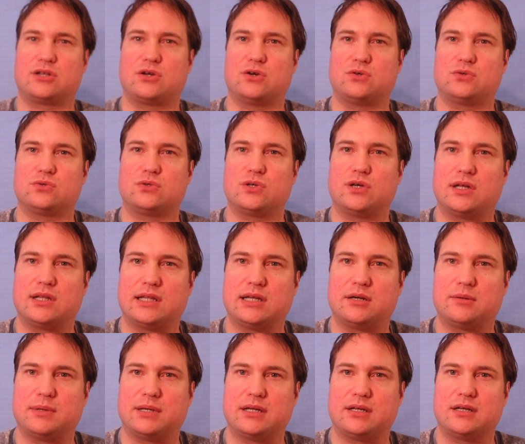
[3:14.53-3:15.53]
go a
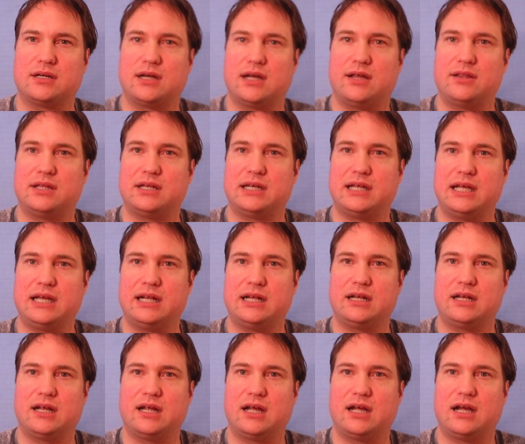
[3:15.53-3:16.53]
little bit, and then hit
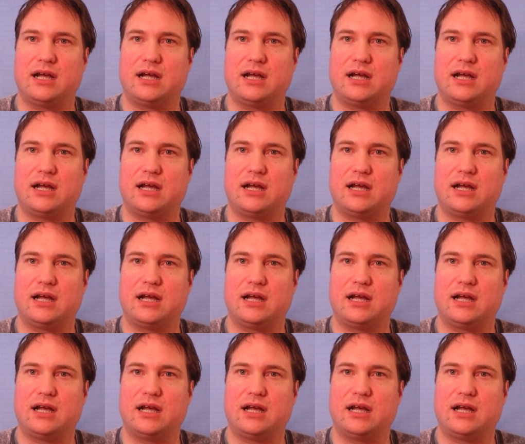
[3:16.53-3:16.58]
it,